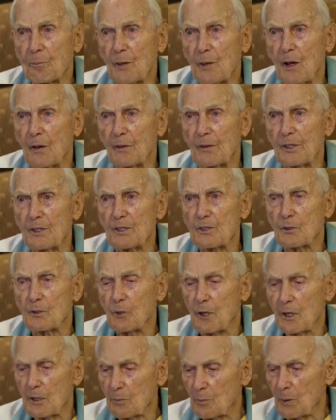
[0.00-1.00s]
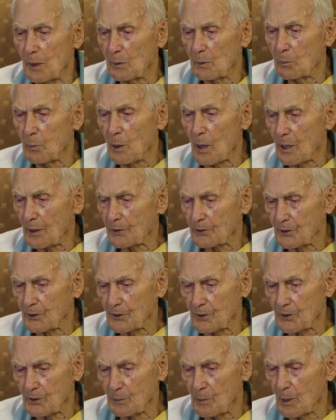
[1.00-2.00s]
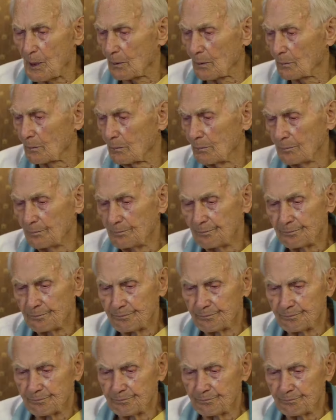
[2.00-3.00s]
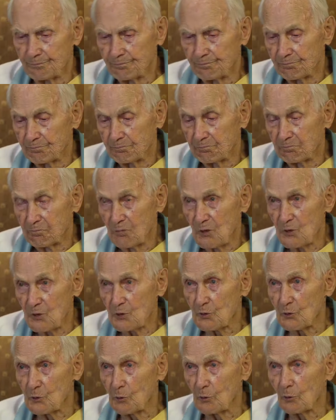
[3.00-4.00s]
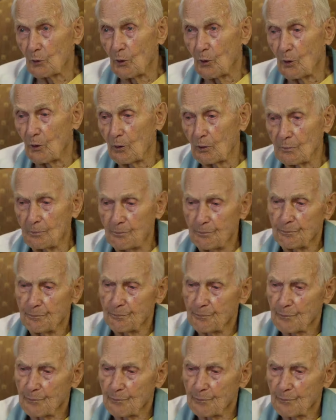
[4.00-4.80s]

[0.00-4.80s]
Now these great big boxes, about so long,